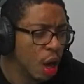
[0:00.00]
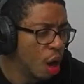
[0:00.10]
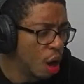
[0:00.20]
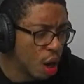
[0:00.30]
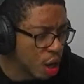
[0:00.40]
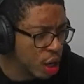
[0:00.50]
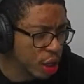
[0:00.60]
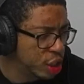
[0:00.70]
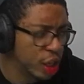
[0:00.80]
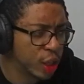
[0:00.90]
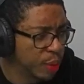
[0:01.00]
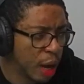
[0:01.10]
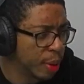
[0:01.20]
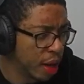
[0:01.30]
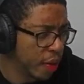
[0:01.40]
All her good shit is
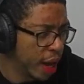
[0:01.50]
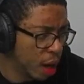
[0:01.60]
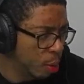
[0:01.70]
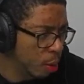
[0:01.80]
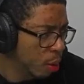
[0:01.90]
probably on the album.